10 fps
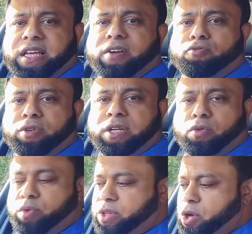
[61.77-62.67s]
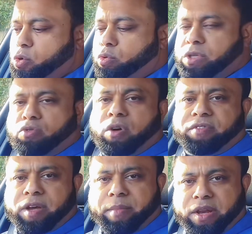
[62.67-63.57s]
you have to deal with when you're
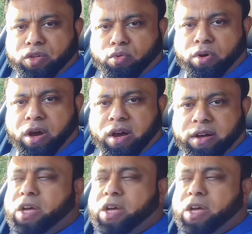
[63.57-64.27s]
driving a manual car.